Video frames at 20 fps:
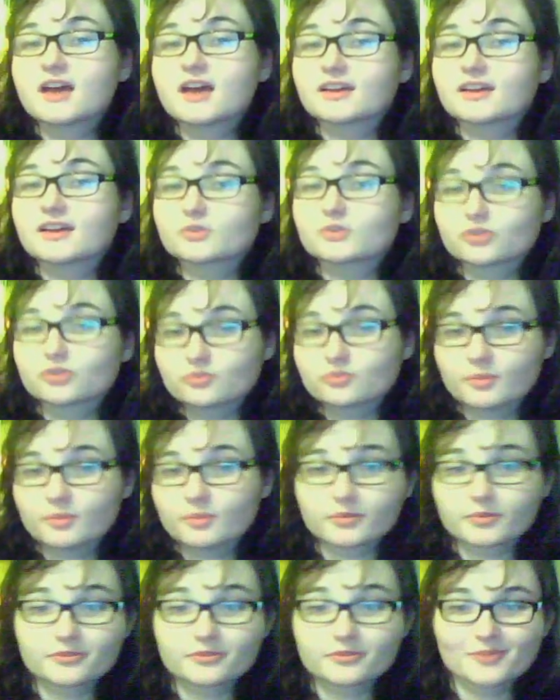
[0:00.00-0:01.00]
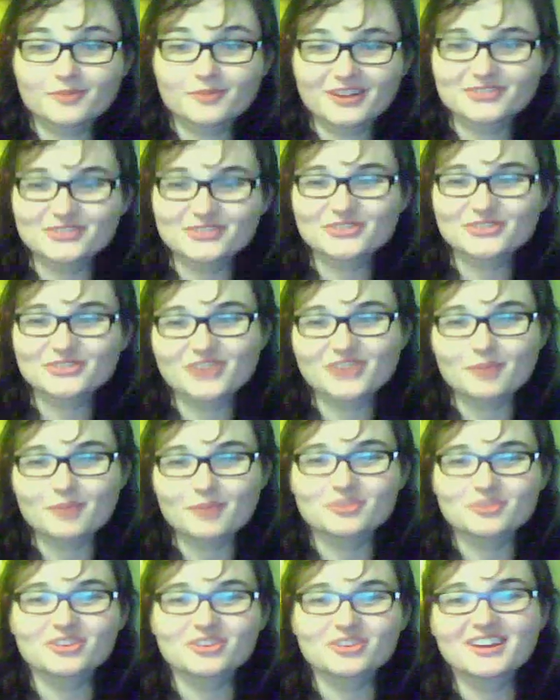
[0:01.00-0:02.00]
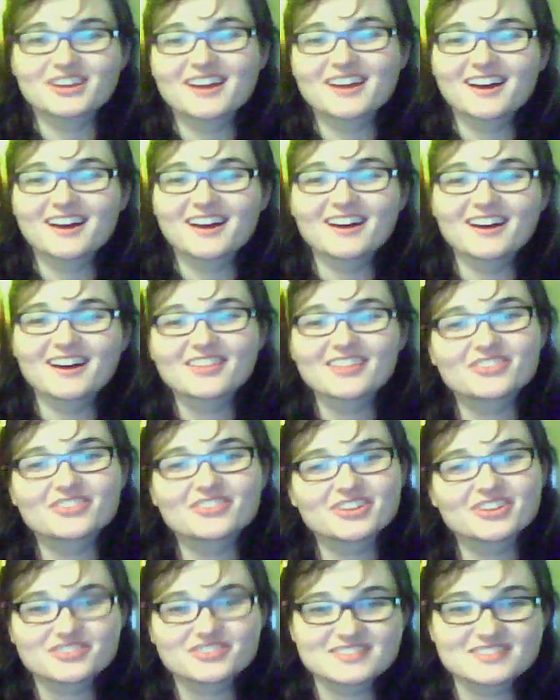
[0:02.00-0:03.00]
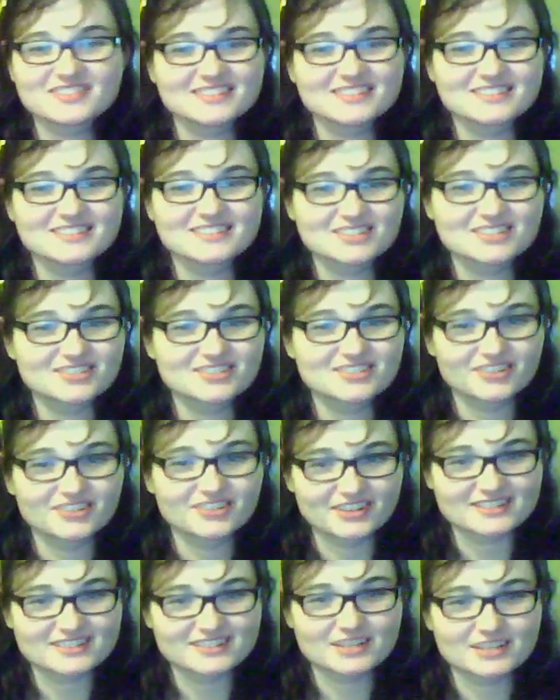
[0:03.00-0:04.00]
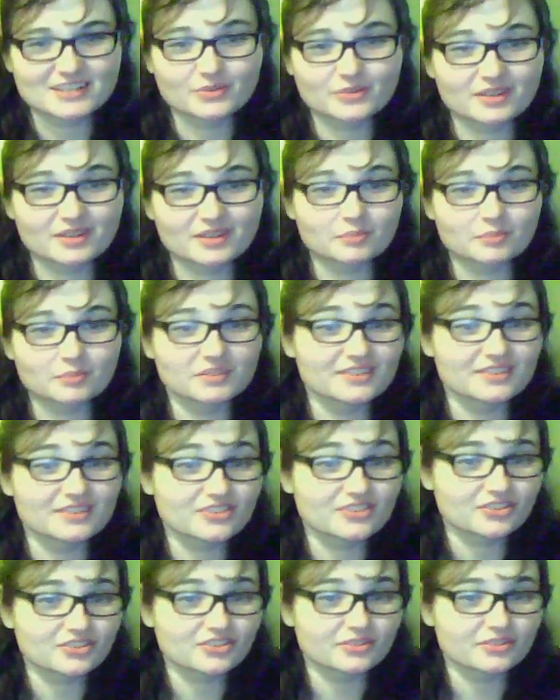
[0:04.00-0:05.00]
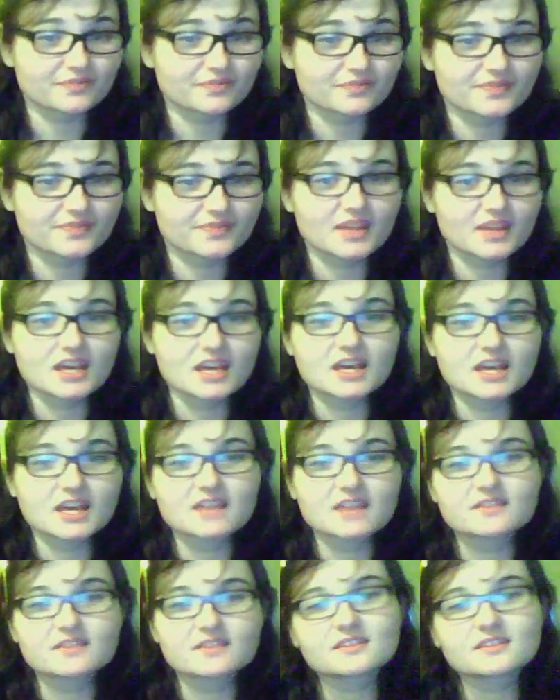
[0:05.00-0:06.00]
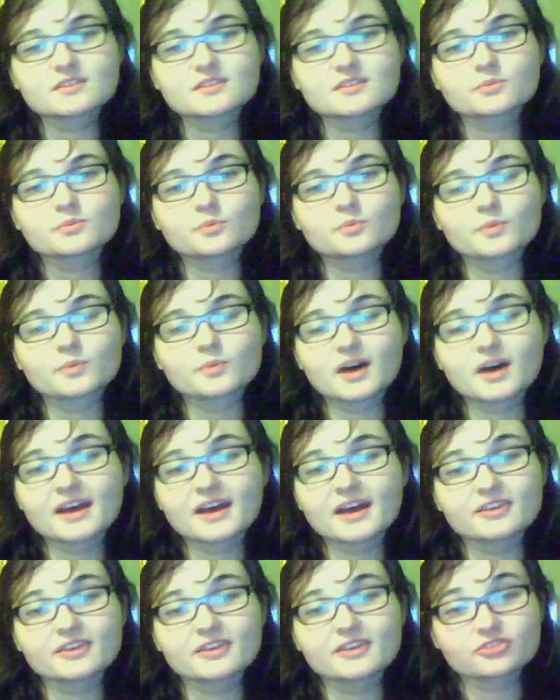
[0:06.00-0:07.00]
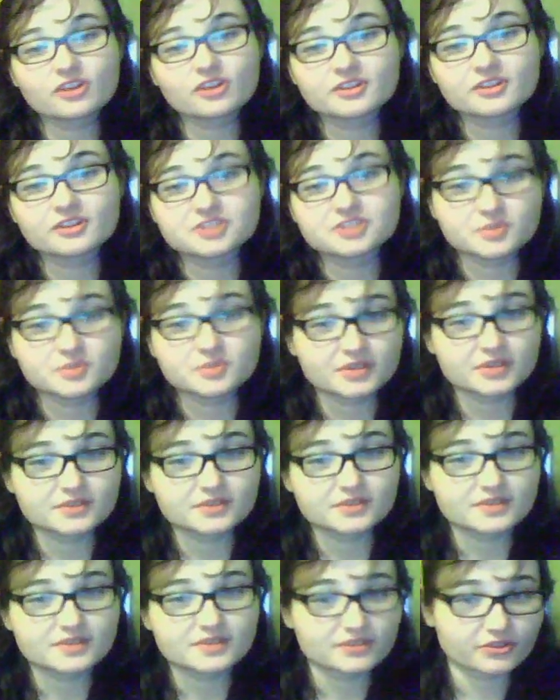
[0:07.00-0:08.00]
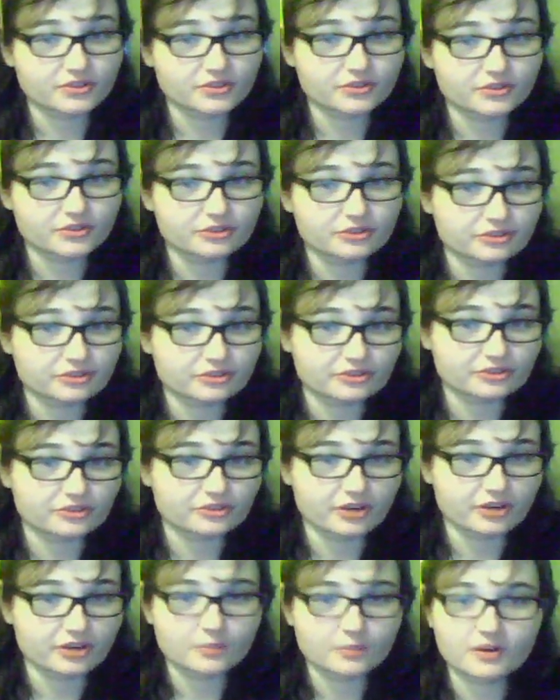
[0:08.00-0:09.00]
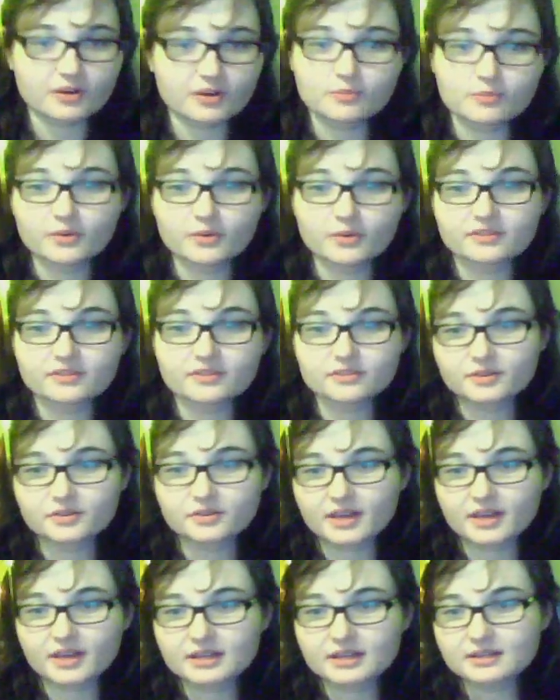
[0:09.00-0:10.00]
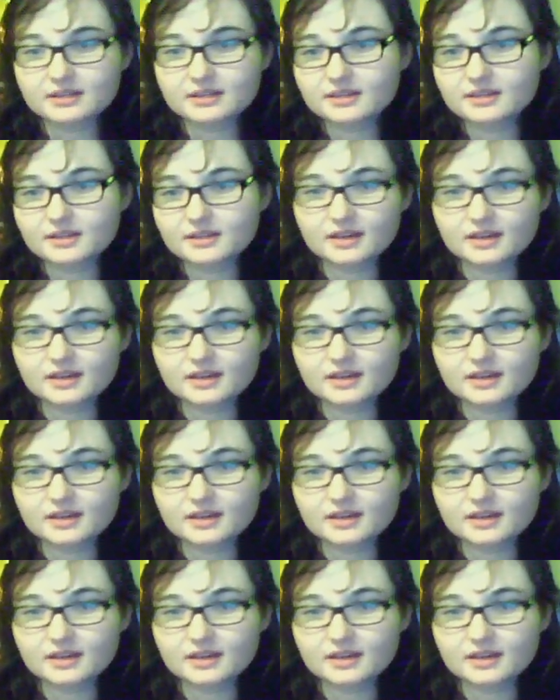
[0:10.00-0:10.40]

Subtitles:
And as we should remember from high school geometry, 360 degrees equals a complete circle. This is why in astrology we use a circle to illustrate where our points are located.